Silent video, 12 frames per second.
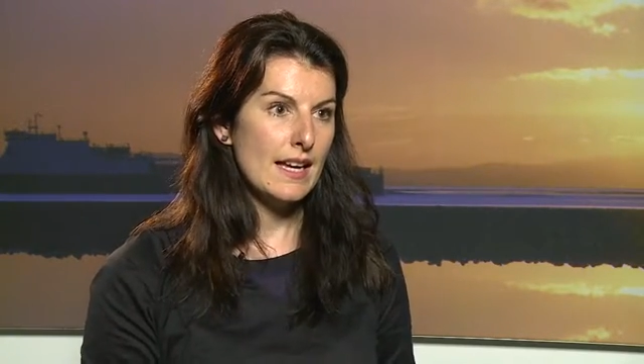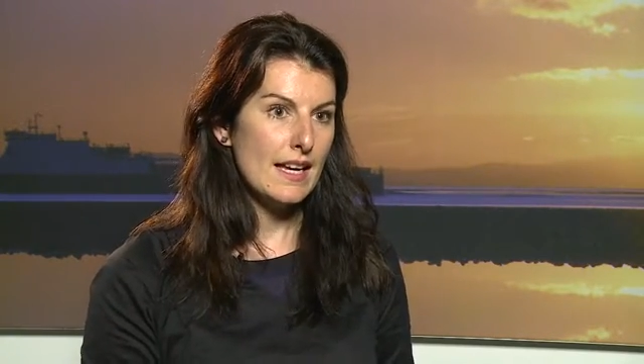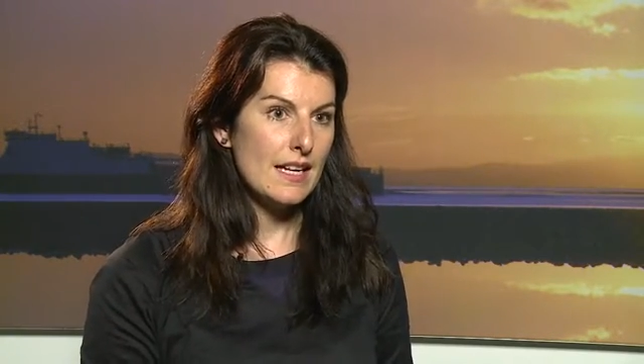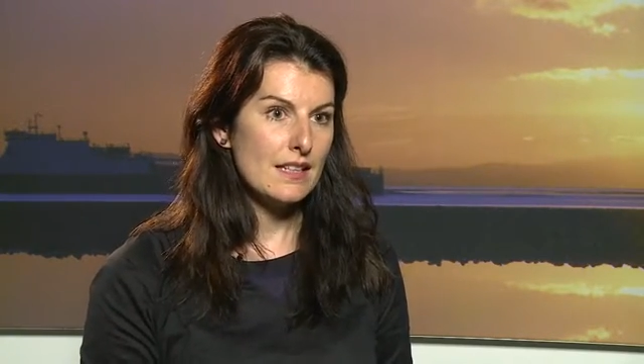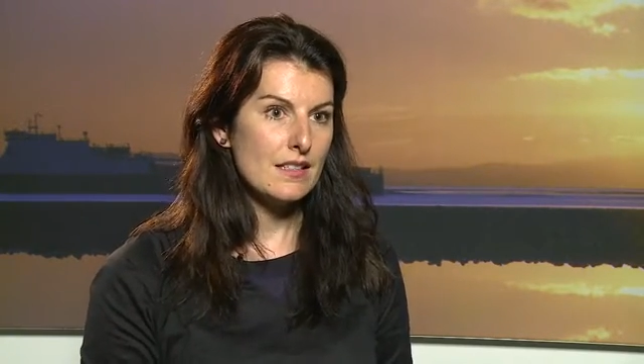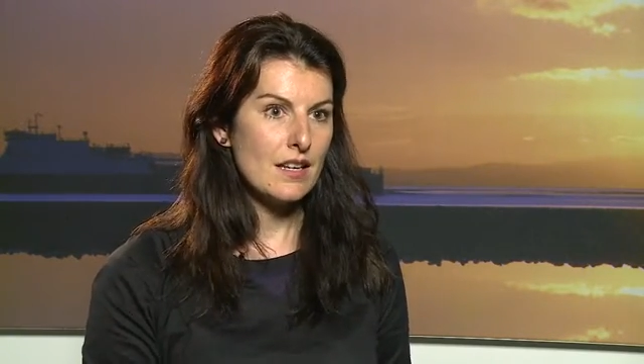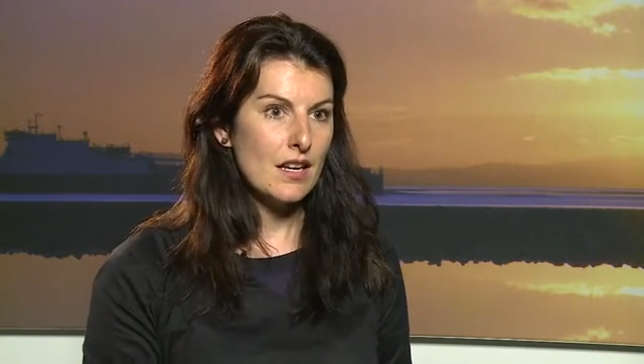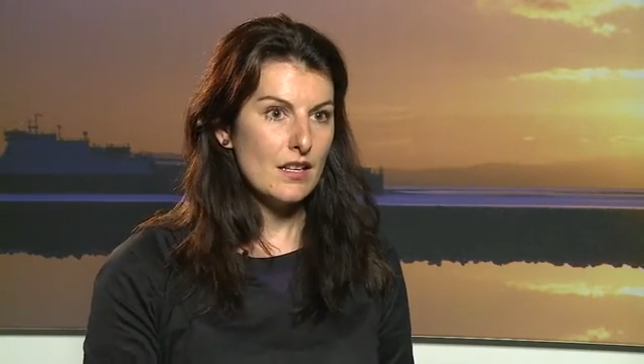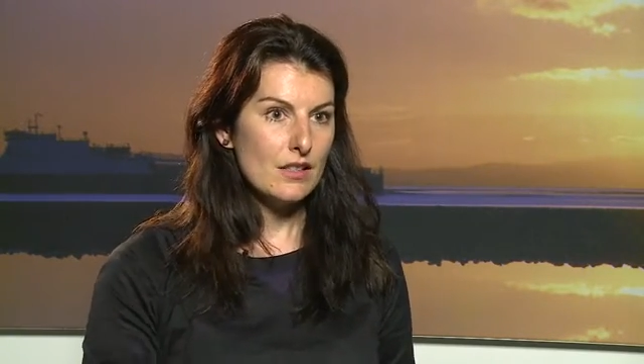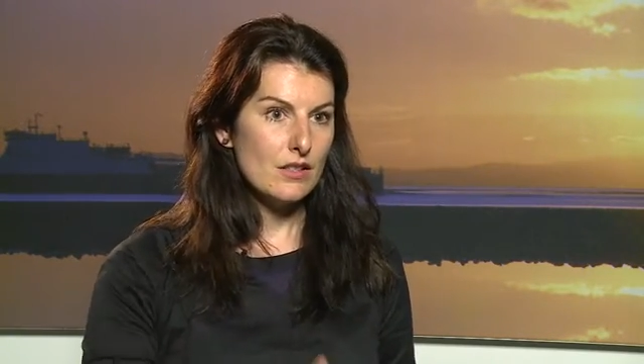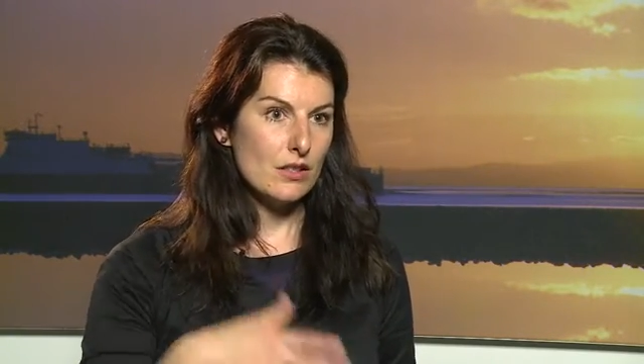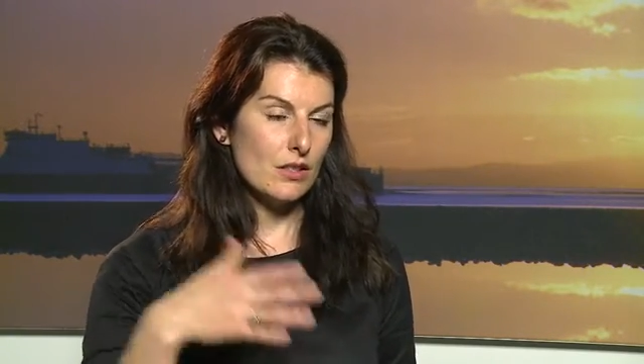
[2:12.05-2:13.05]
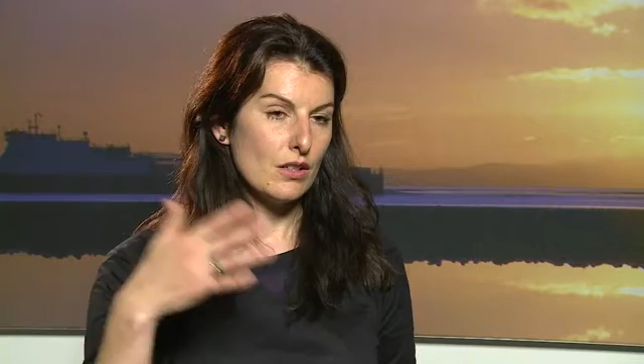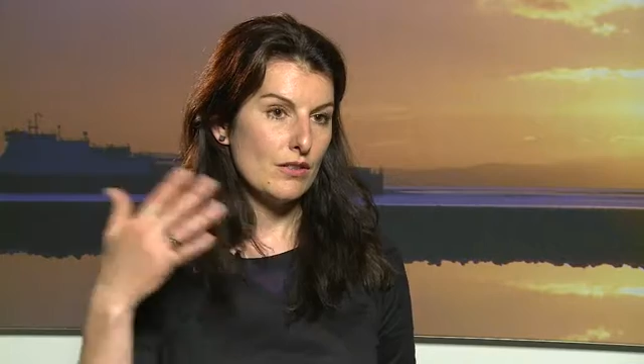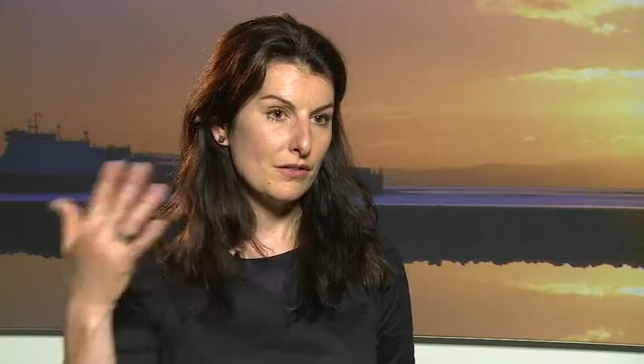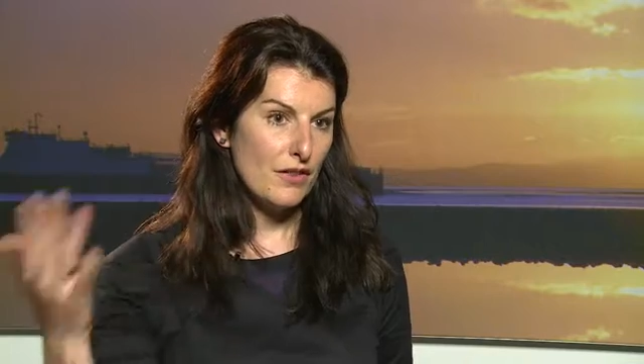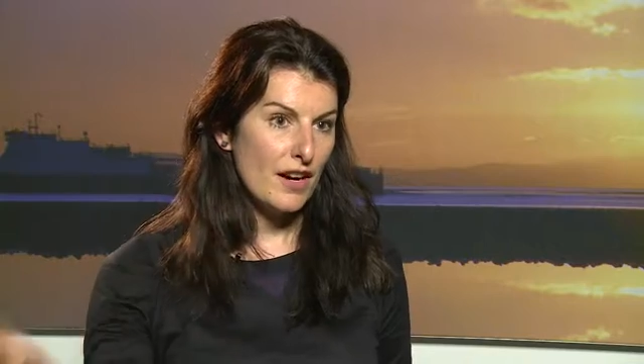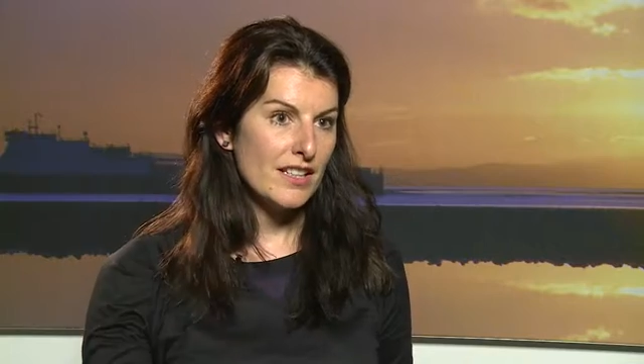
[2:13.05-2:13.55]
and the
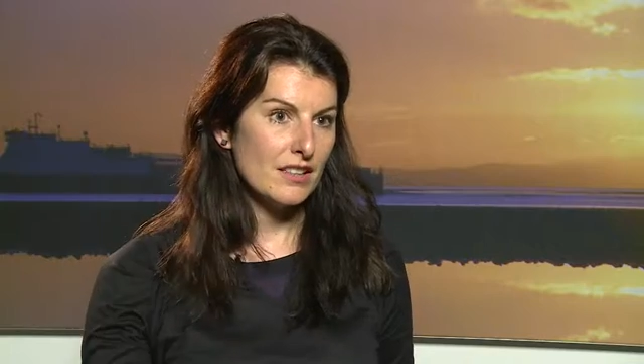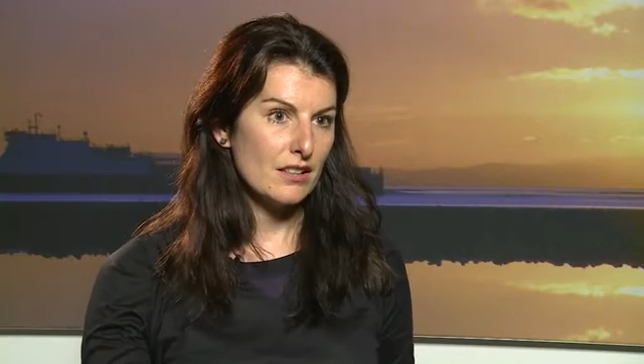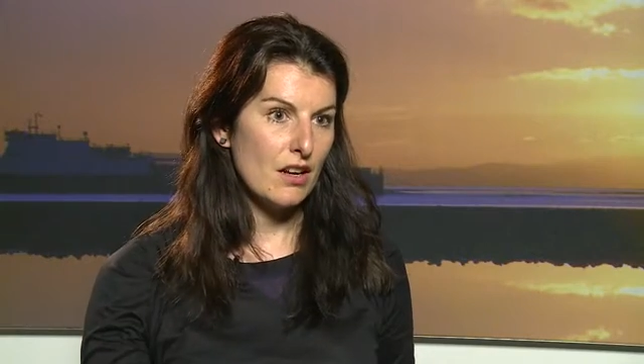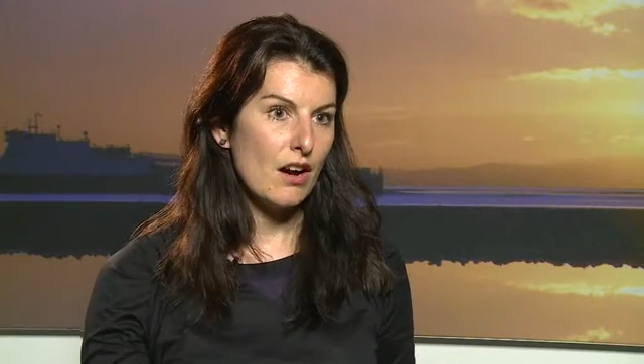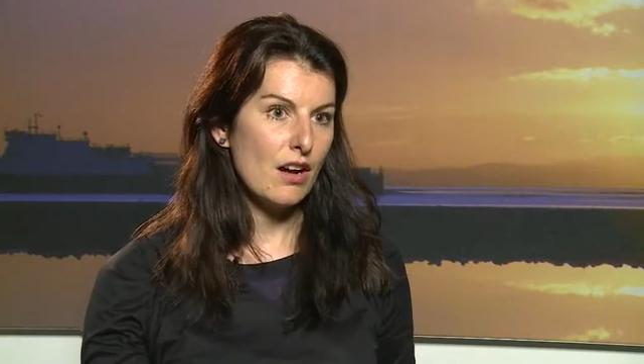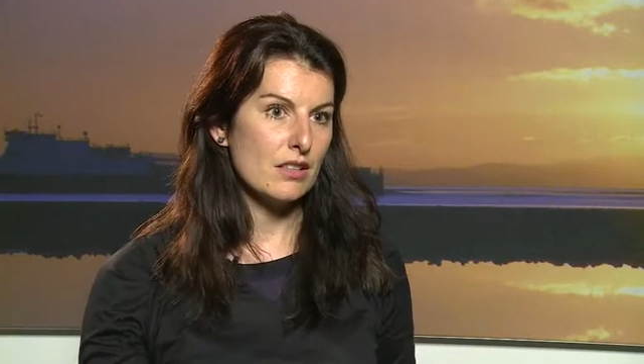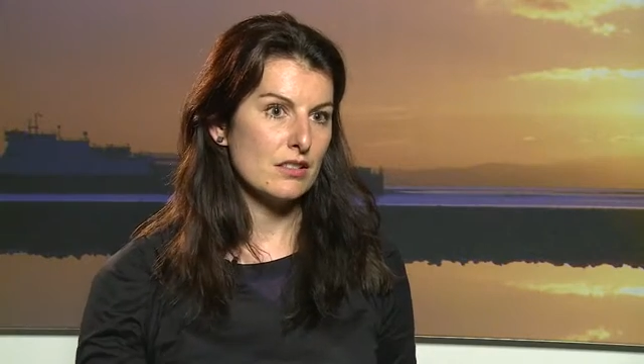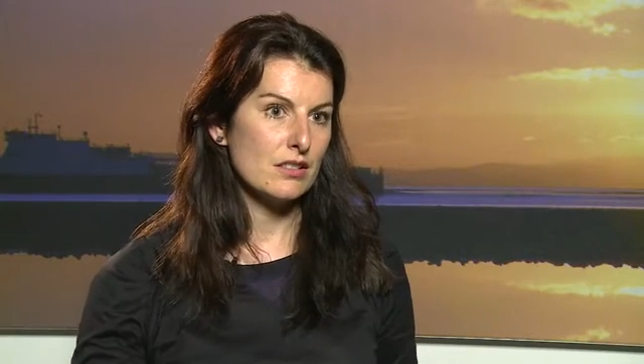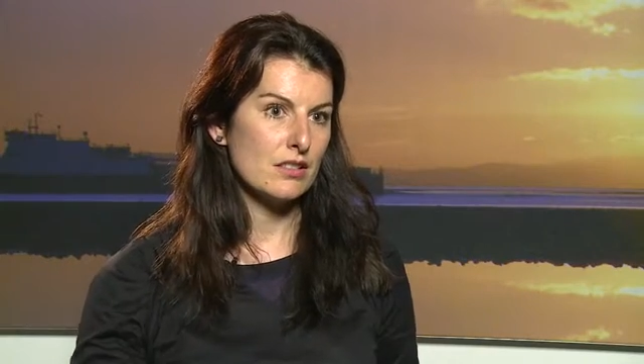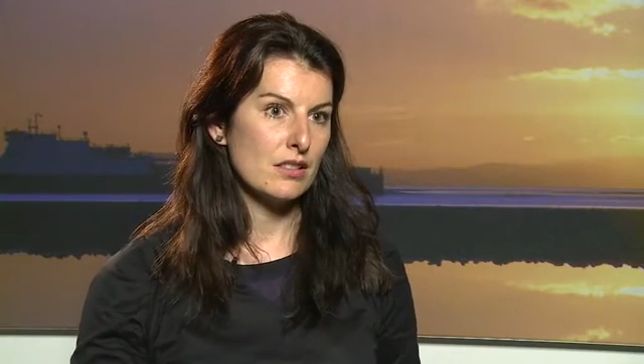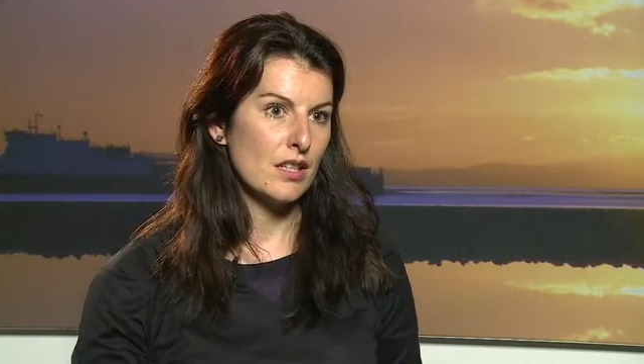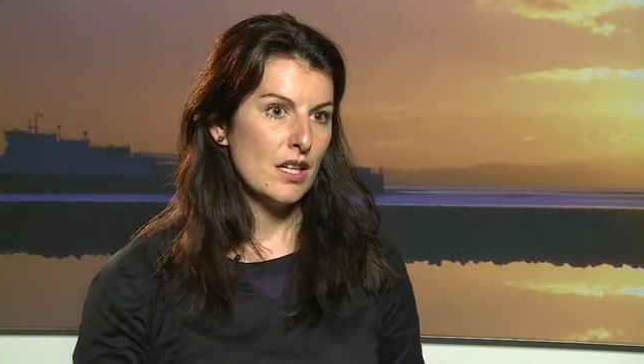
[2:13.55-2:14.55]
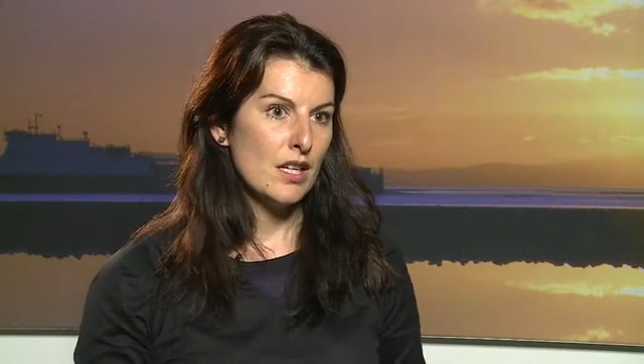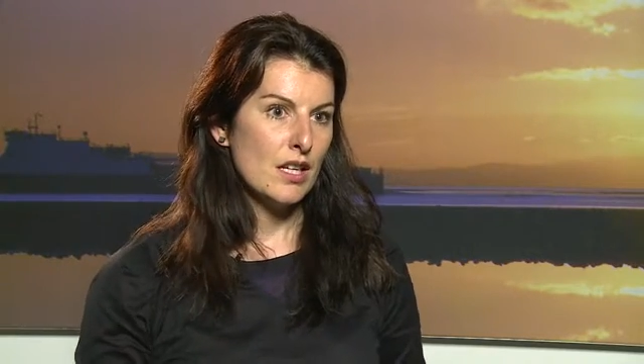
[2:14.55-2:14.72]
final costs.